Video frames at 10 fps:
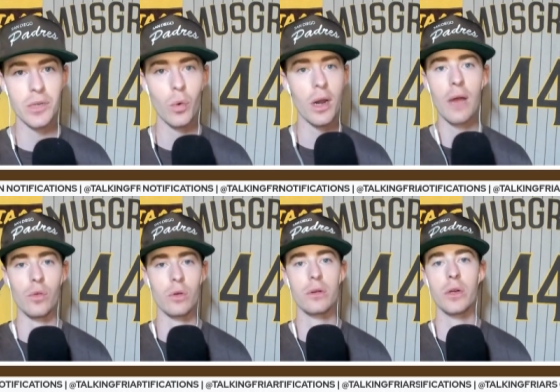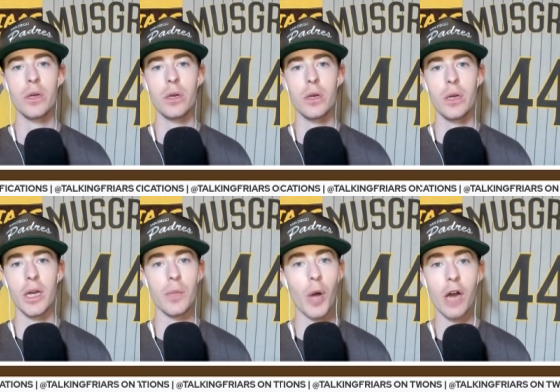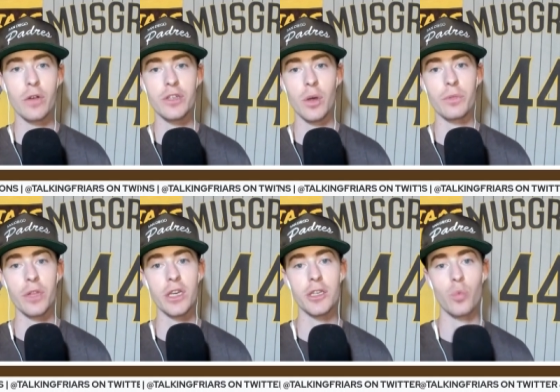whatever, and the Padres don't think he's